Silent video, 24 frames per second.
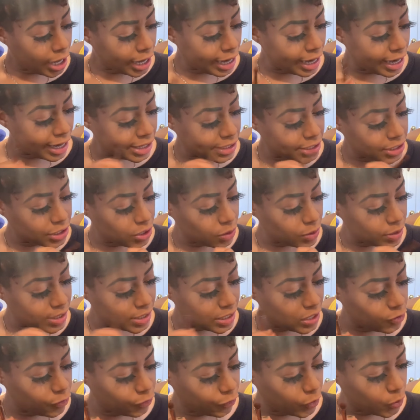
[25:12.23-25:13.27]
All right, so it
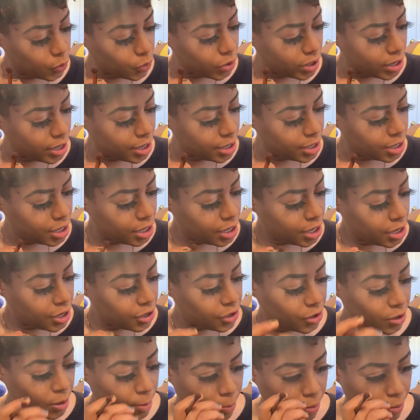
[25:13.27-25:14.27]
says for one, your